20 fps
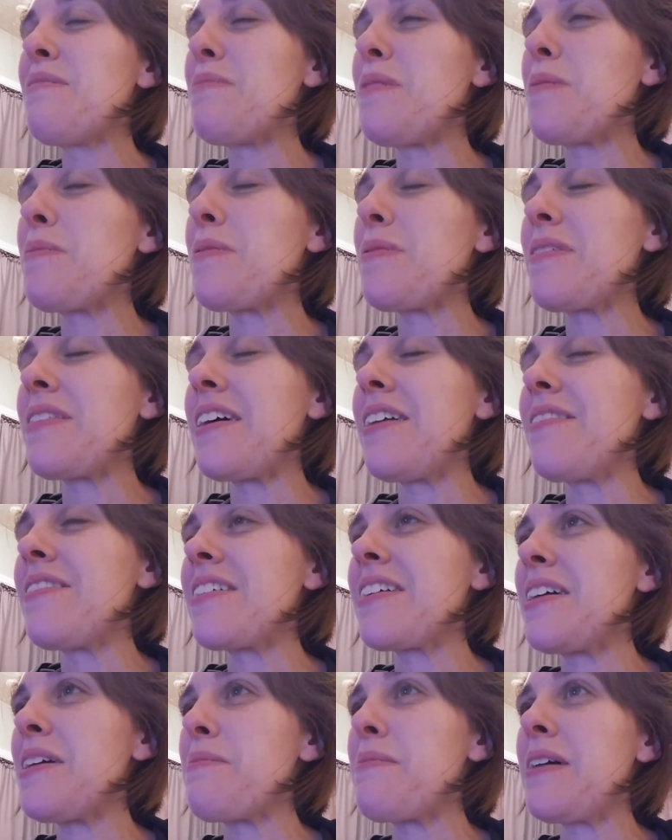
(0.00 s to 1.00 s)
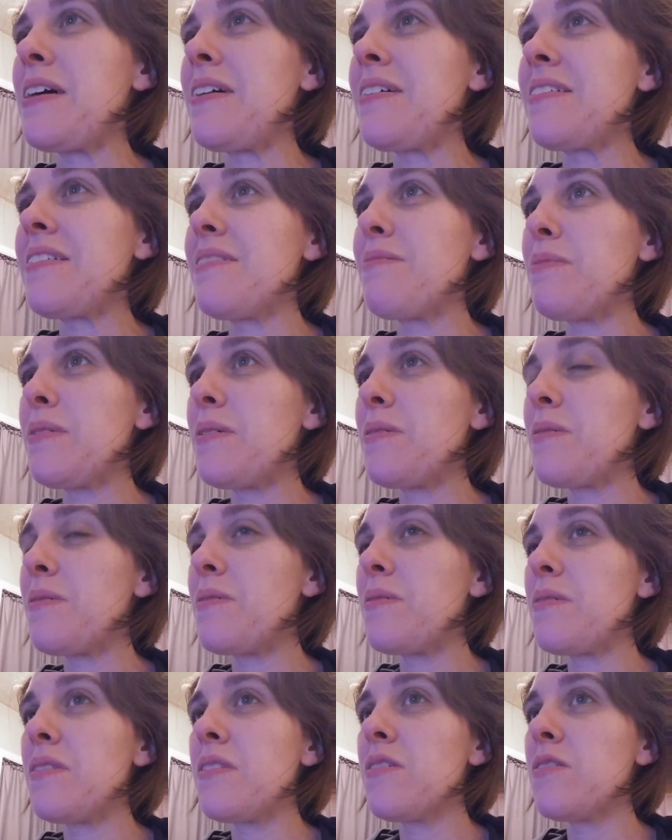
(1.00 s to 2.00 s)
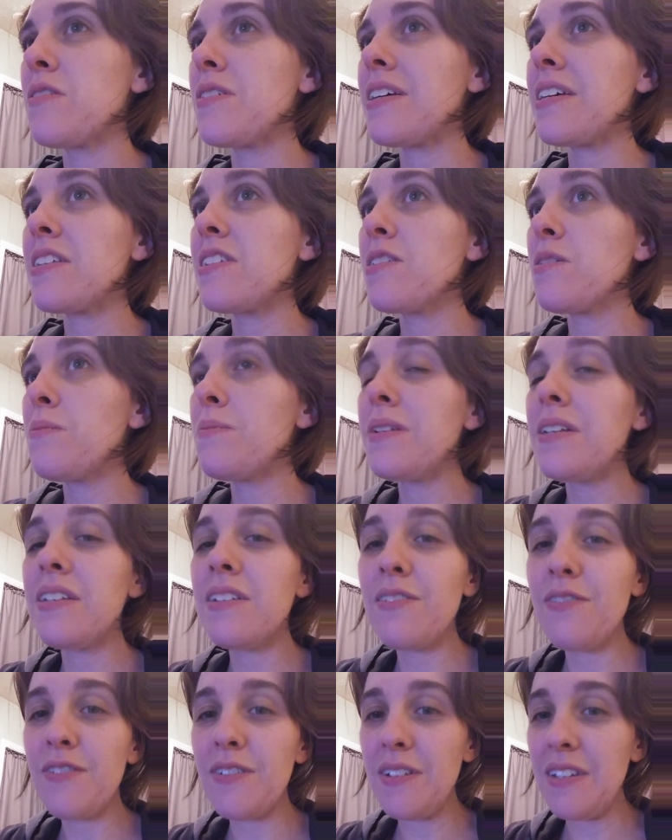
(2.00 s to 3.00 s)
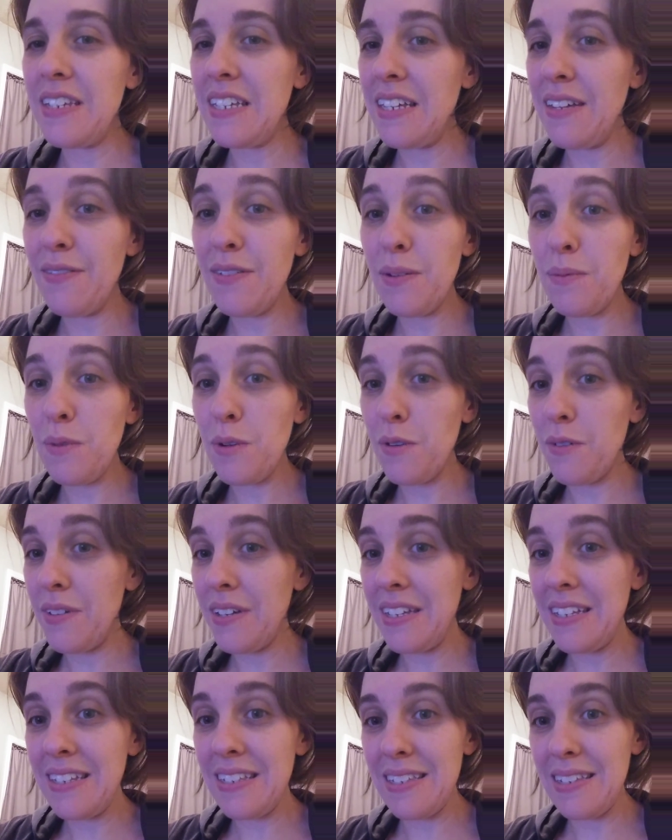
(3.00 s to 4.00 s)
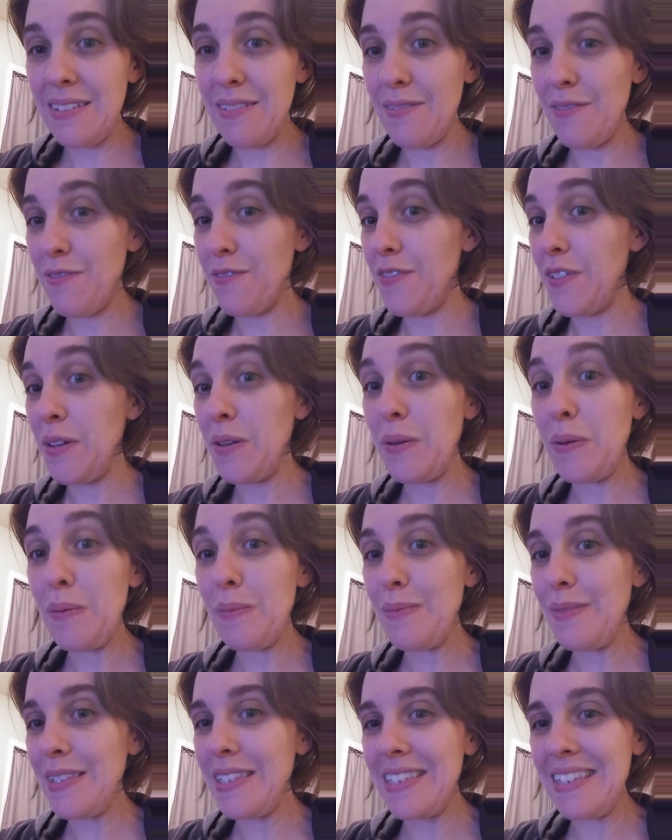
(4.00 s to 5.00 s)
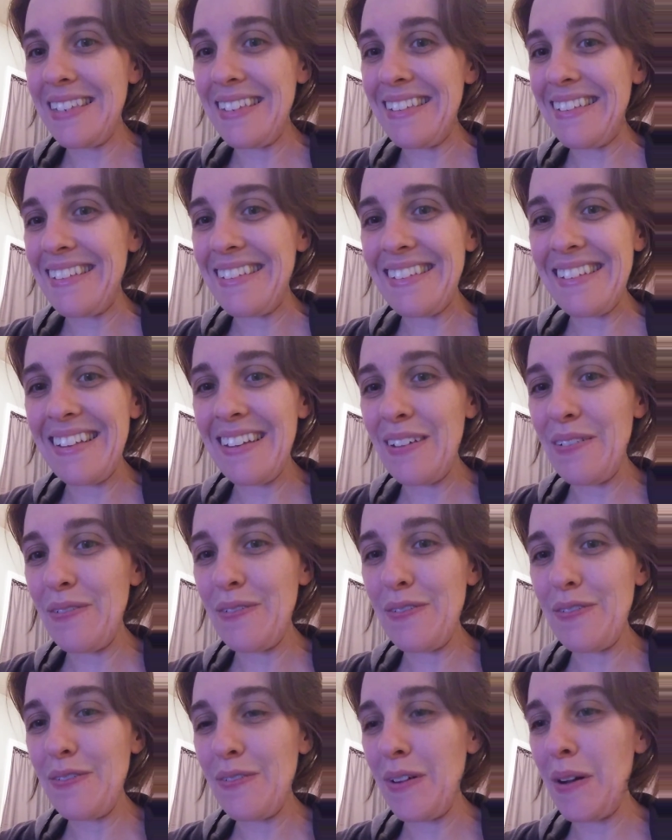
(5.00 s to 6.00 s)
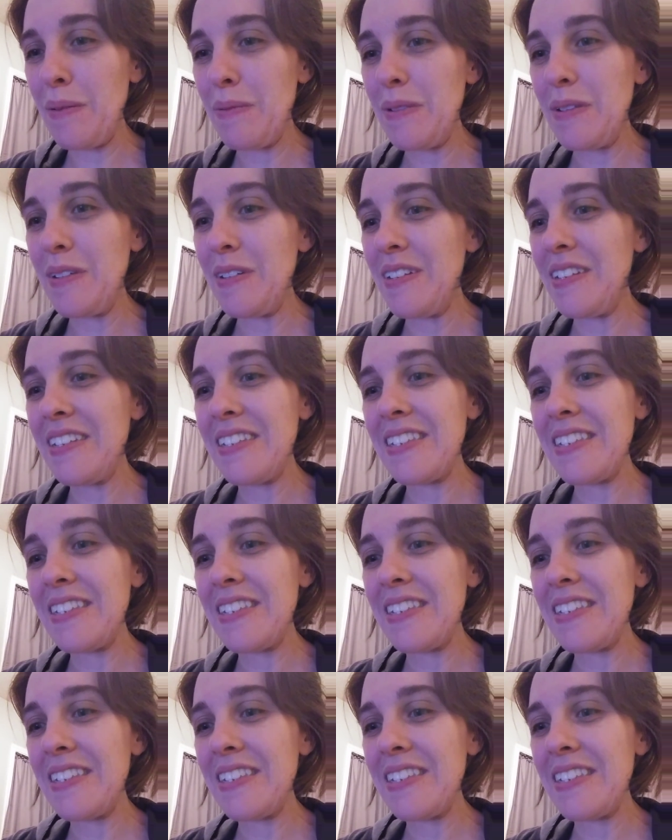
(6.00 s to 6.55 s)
I remember when that one came out. But there's like so many different TV movies and films and of Robin Hood.